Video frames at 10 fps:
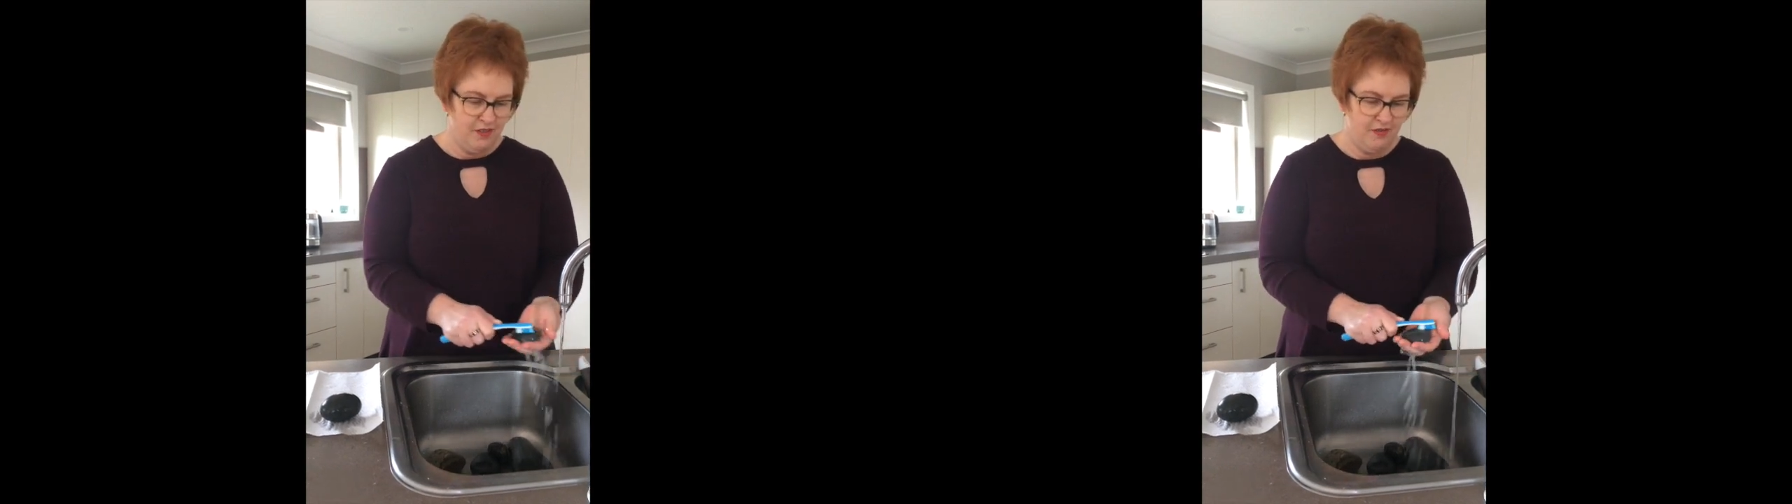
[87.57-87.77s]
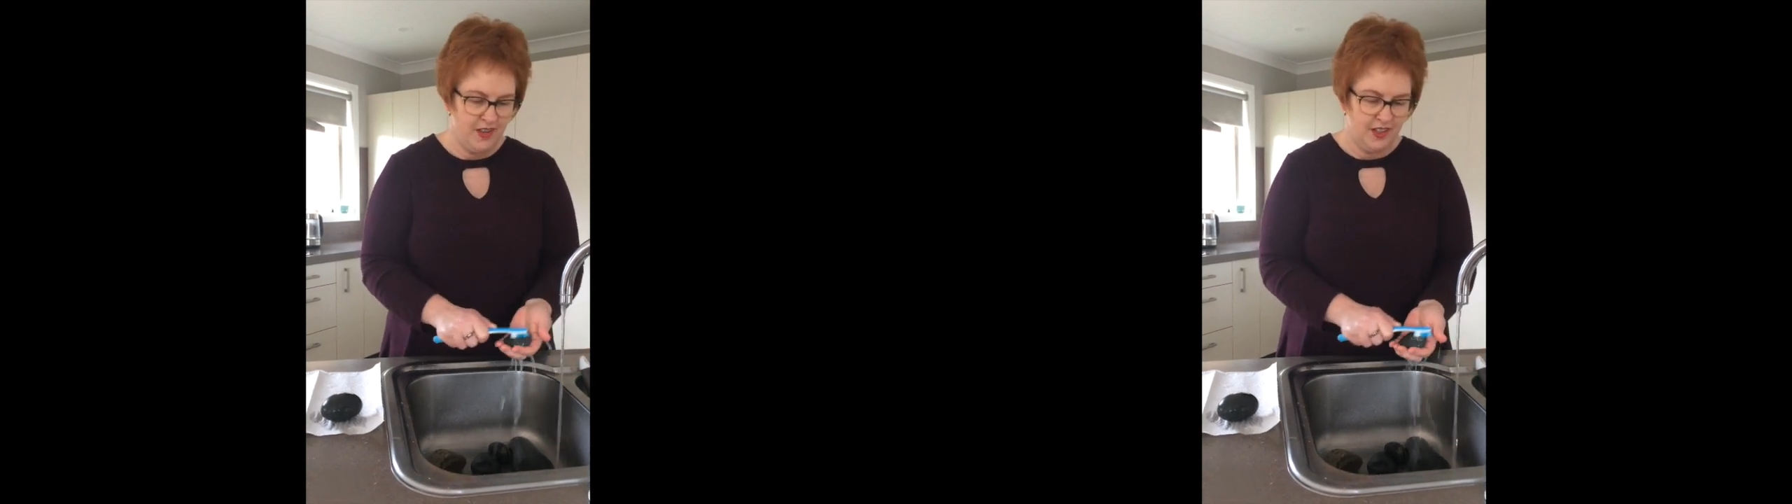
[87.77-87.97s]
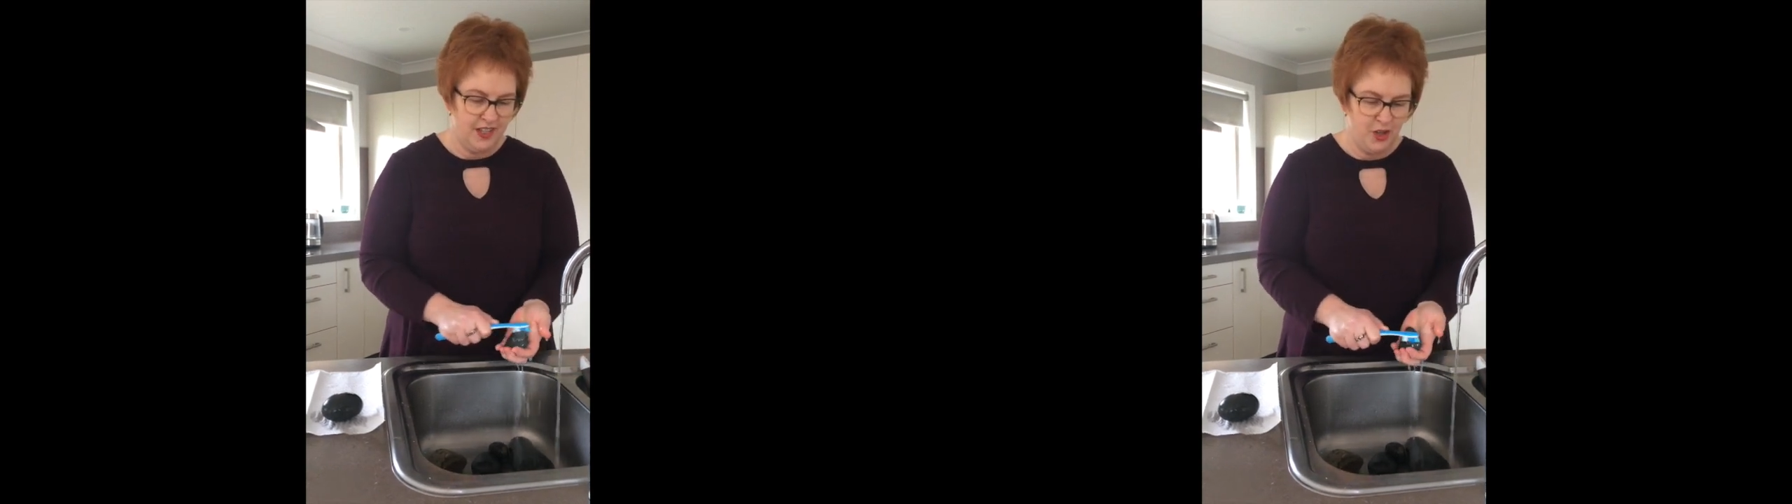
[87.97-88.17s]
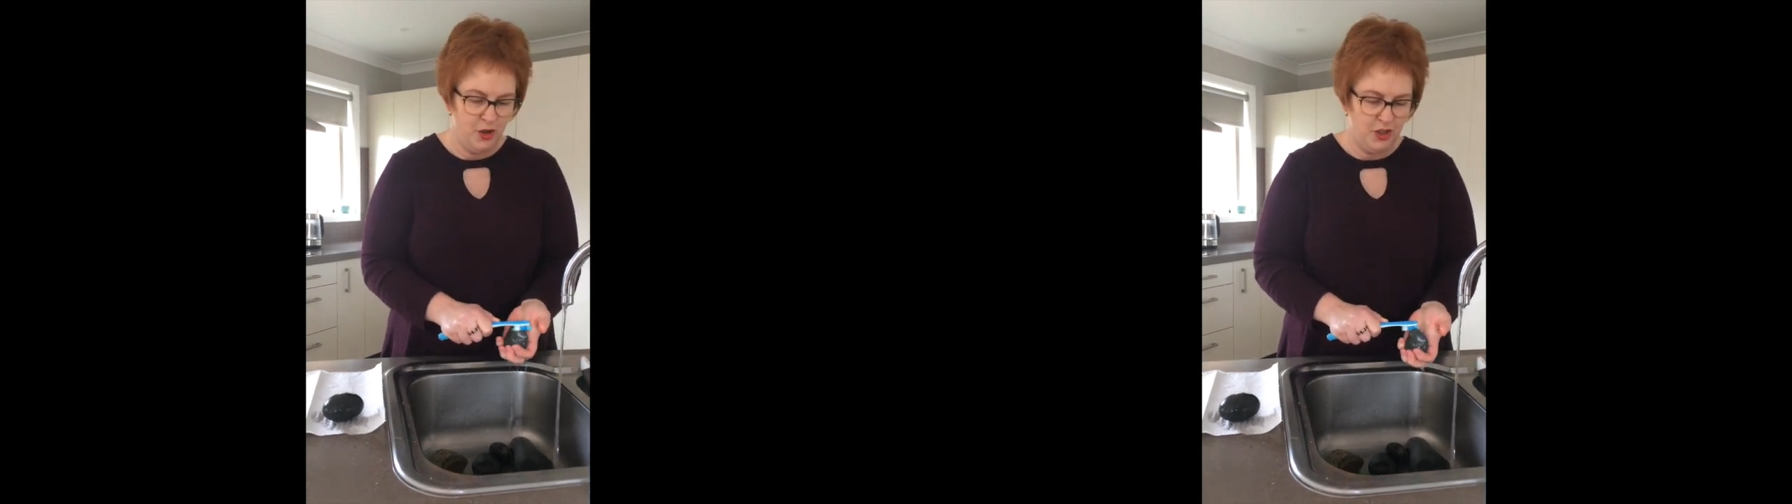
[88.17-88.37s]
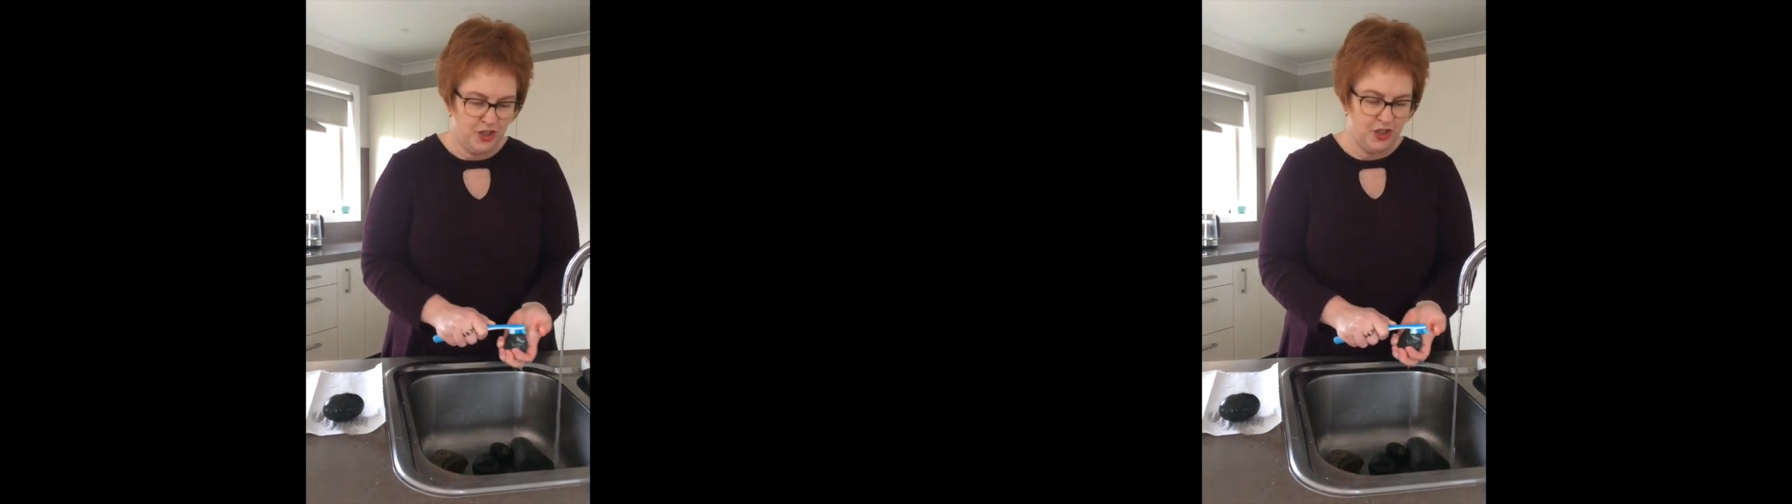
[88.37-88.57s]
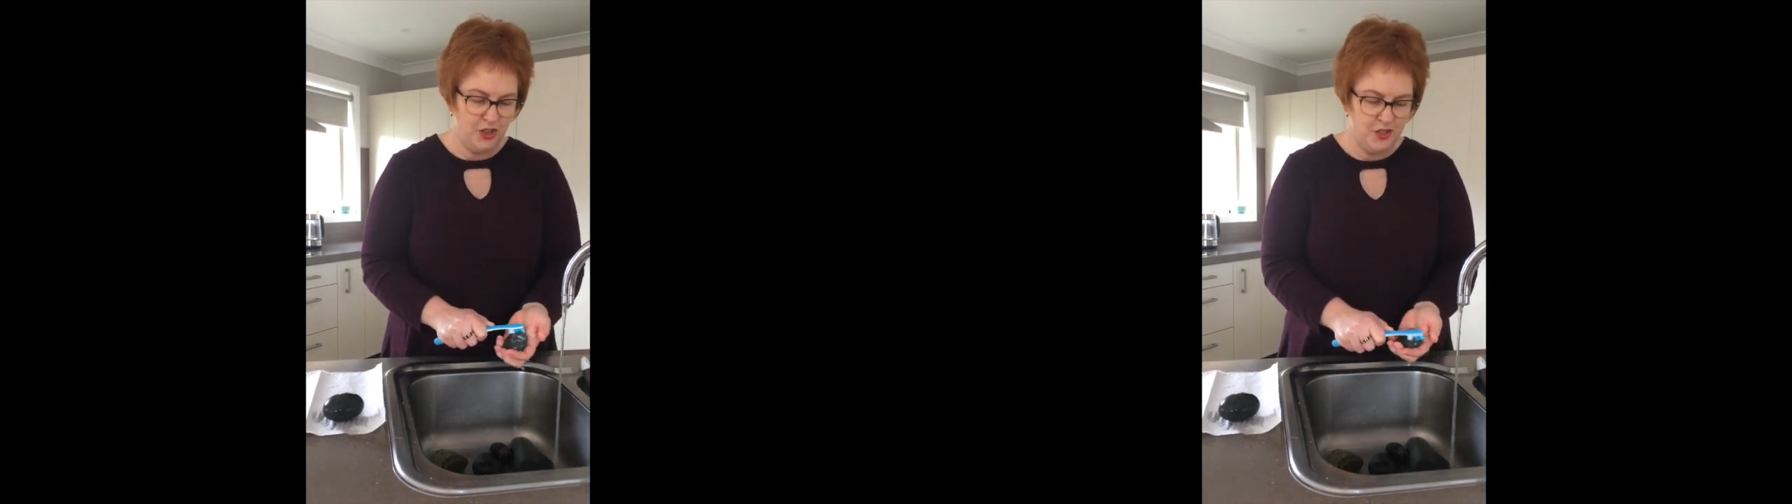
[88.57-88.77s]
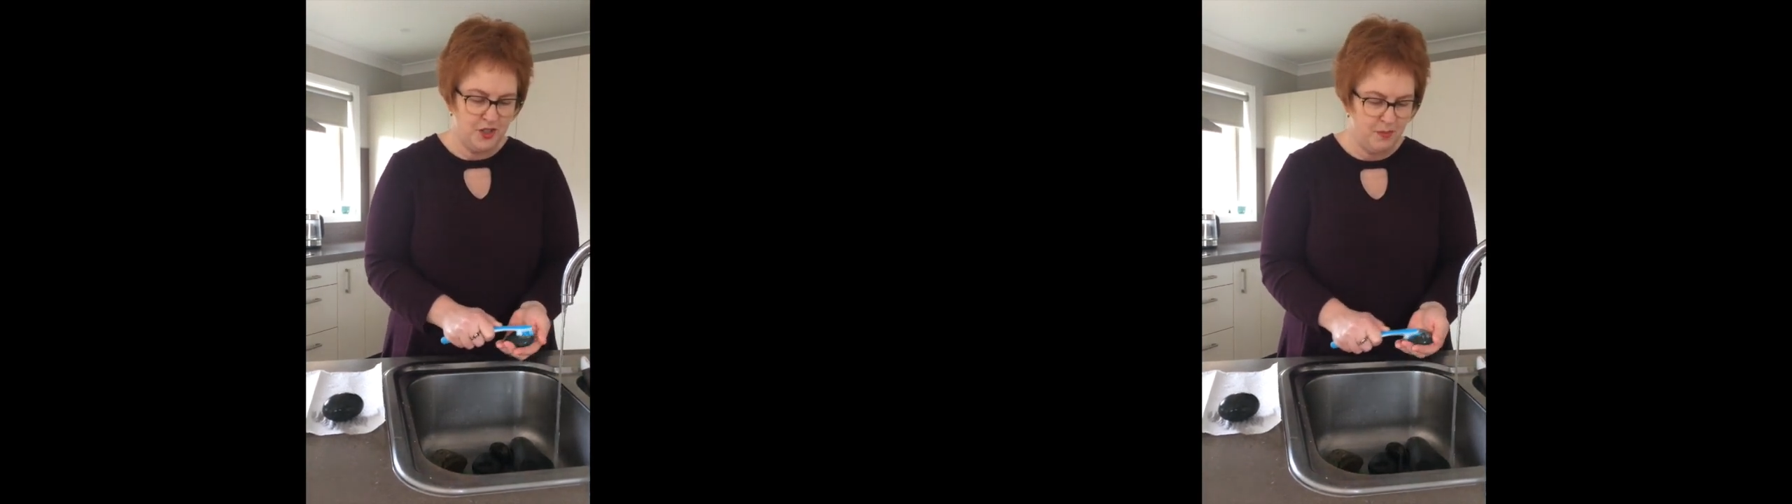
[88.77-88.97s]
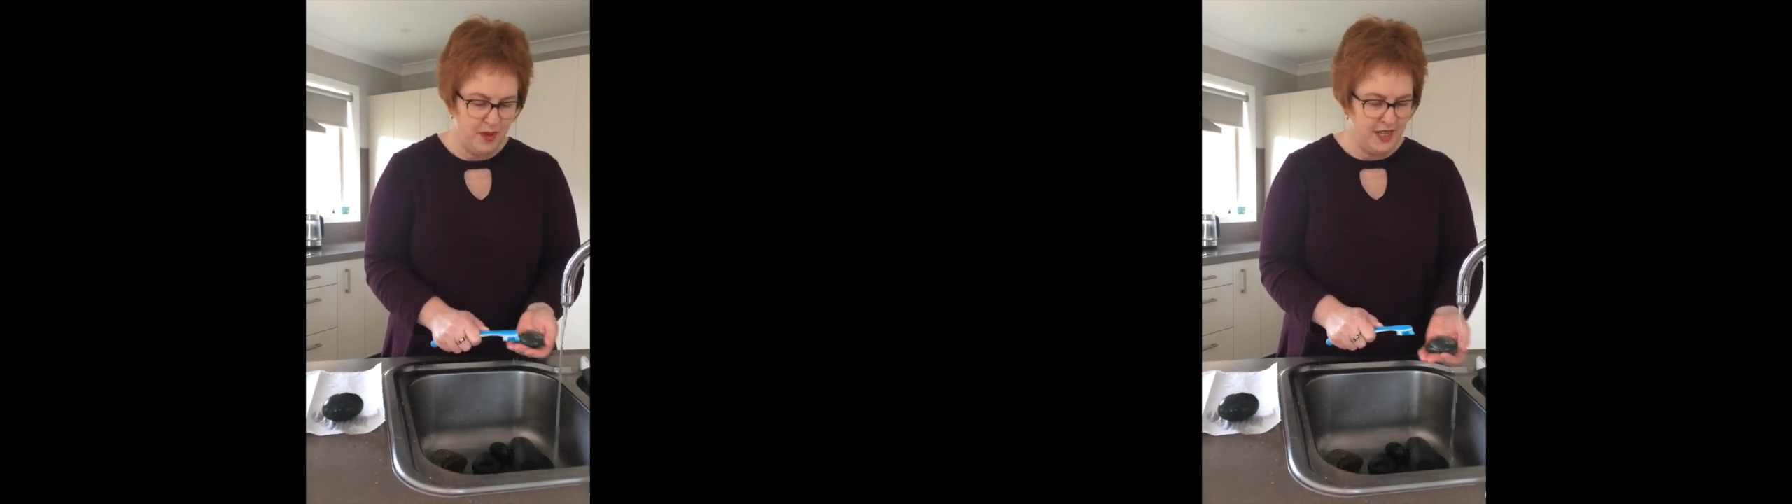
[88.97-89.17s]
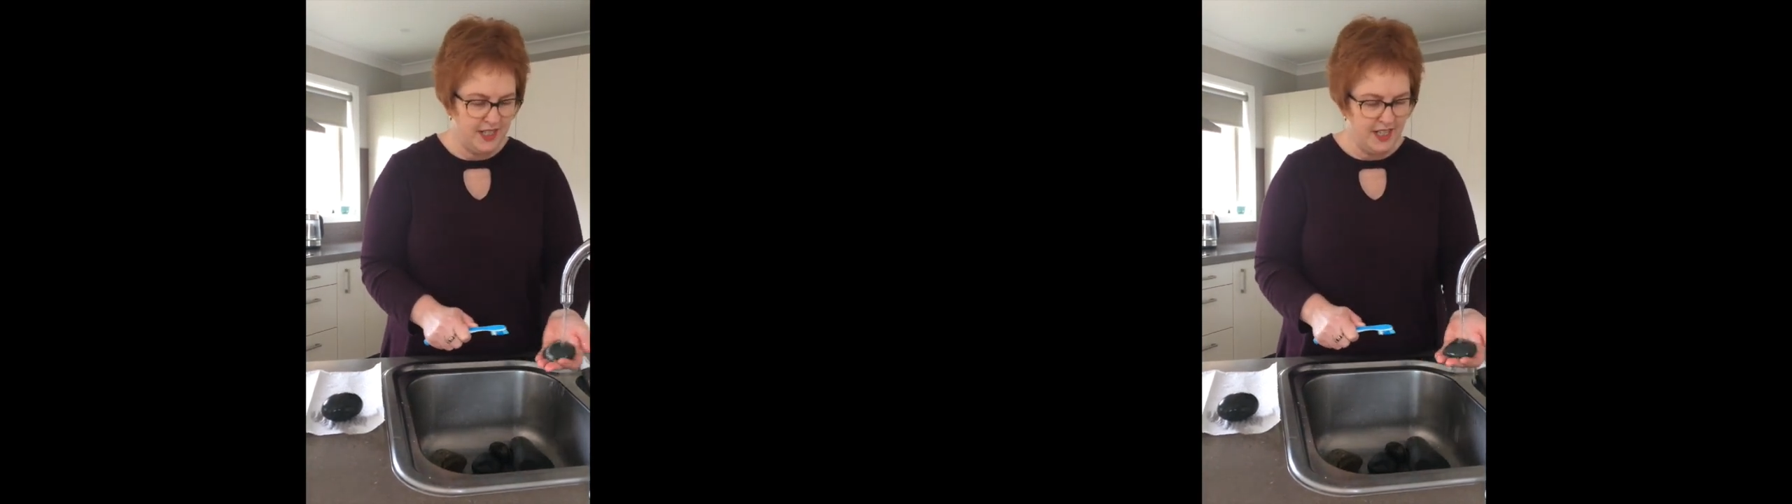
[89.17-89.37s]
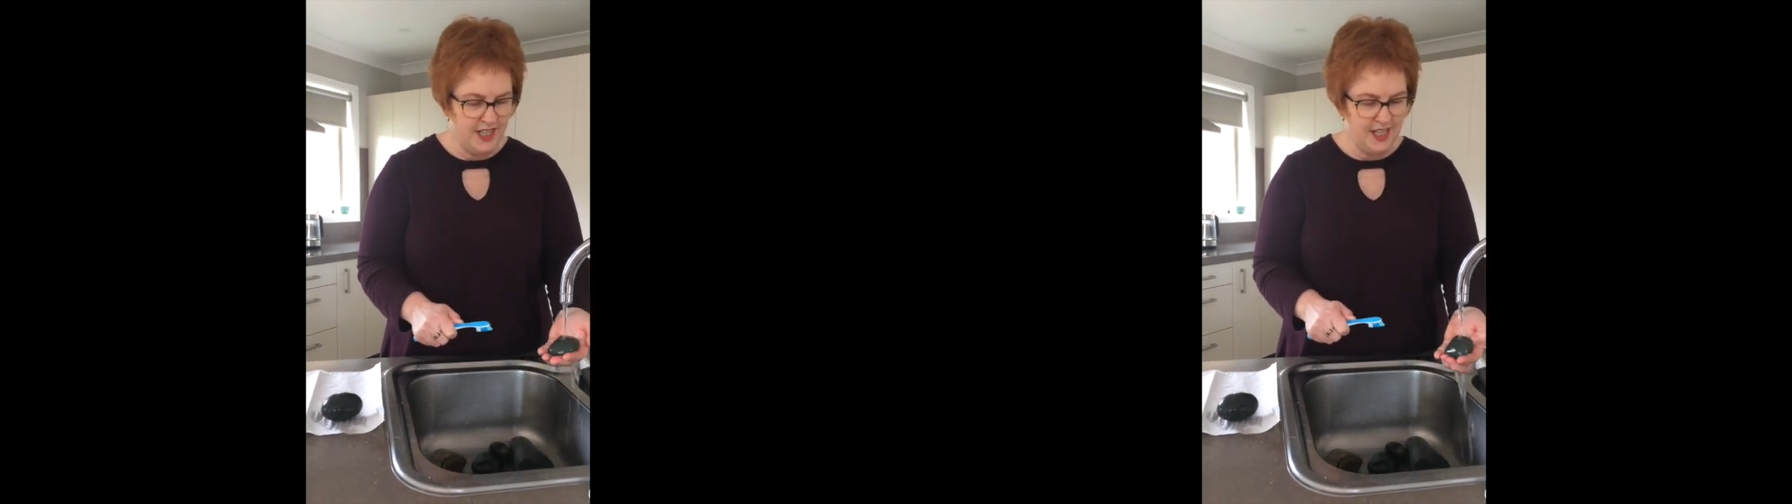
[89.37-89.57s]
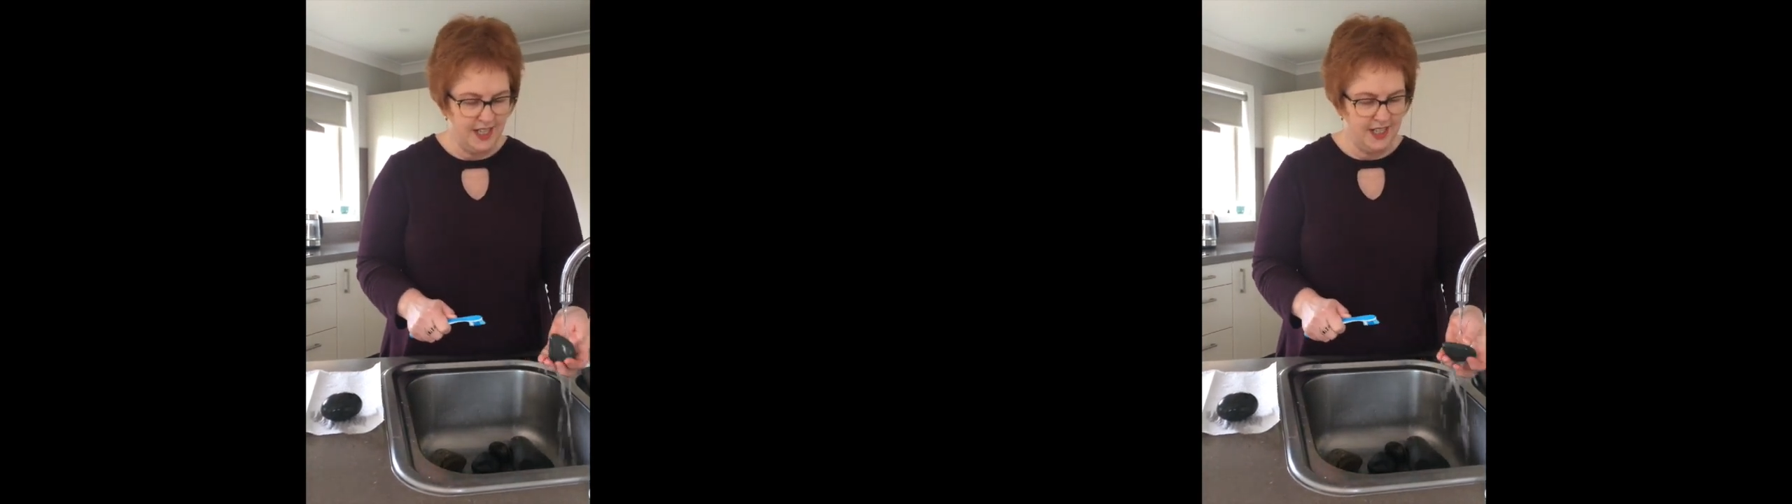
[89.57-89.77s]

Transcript: feel the urge to do some painting.